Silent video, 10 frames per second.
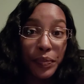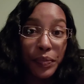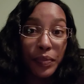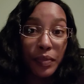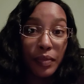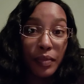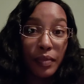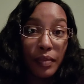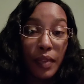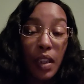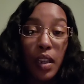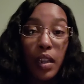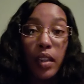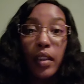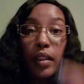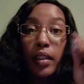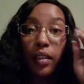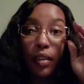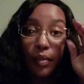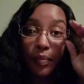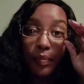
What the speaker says: [no speech]